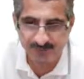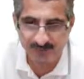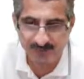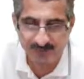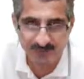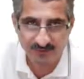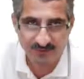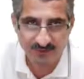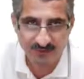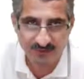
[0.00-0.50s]

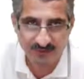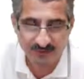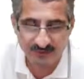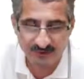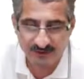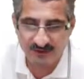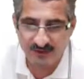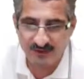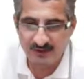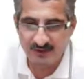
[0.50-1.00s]
Okay,
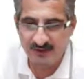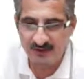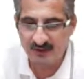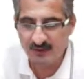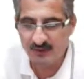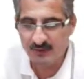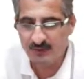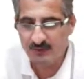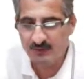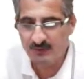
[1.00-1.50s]
now
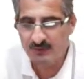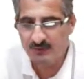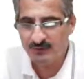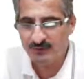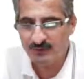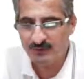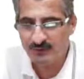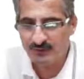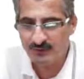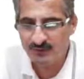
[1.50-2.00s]
we want
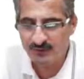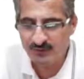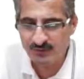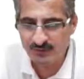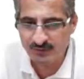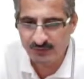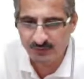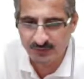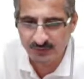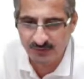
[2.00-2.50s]
to
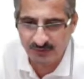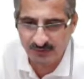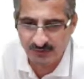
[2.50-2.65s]
do